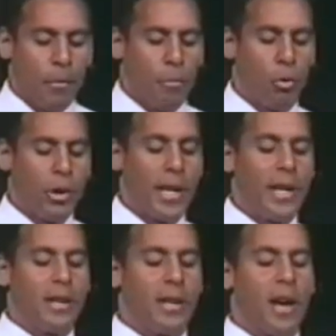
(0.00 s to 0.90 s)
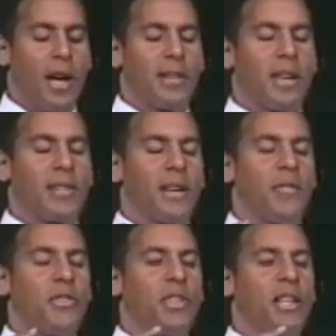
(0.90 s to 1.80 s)
put into context
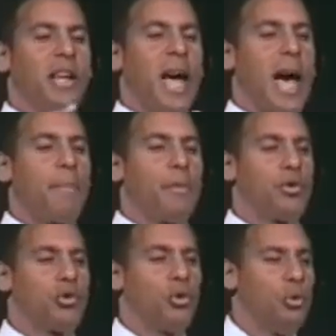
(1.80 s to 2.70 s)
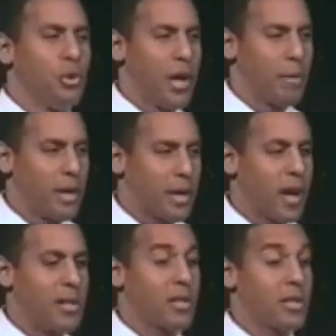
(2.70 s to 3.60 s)
everything that happens to them in the
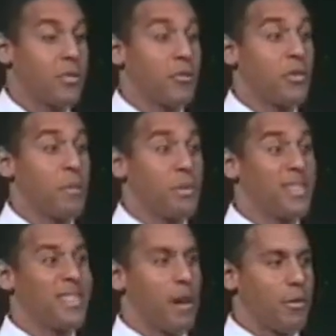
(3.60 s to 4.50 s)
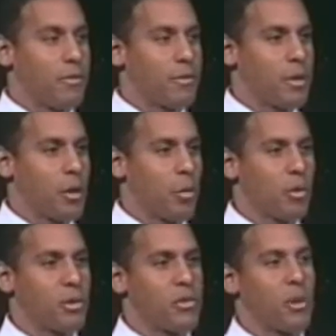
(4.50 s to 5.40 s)
context of themselves. In other
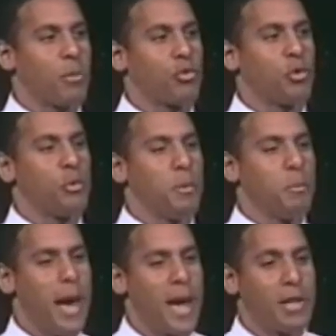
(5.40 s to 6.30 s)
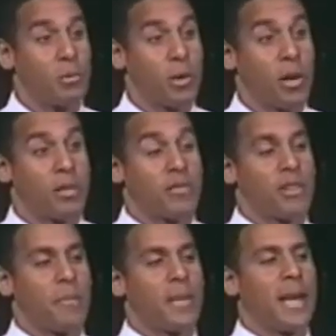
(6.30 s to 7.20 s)
words, if someone treats me bad, it's because of
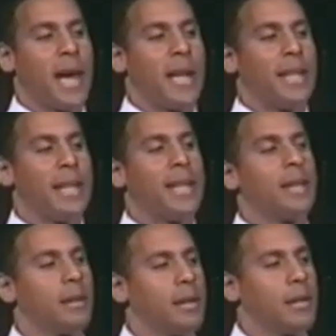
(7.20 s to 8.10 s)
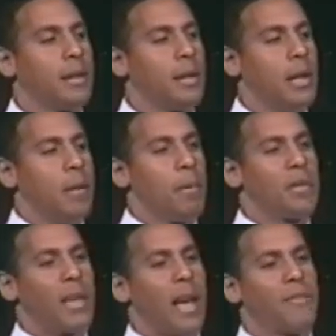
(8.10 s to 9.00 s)
something I did,
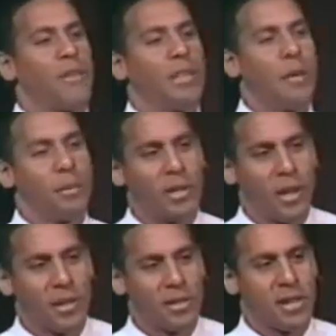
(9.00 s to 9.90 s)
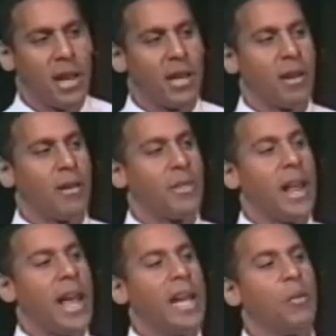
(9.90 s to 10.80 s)
because they have very limited understanding
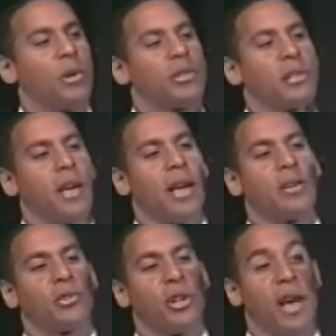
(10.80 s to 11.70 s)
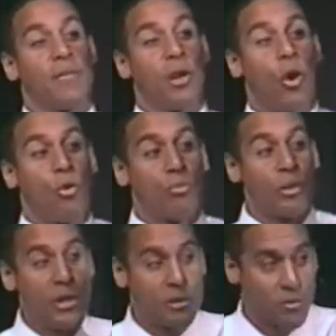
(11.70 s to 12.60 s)
that anyone else could have their own
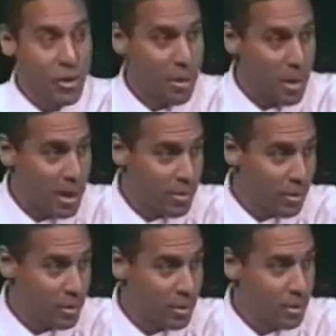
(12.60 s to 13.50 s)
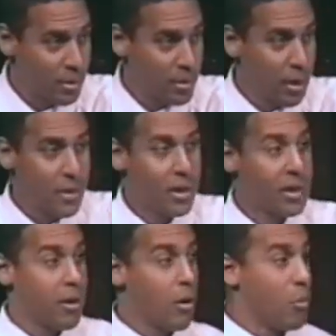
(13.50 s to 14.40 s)
reason for their behavior, other
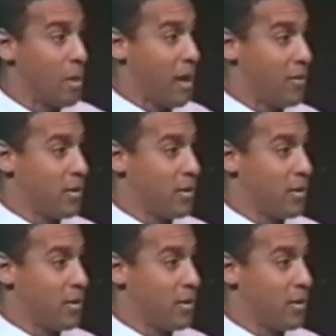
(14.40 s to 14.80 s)
than their own behavior.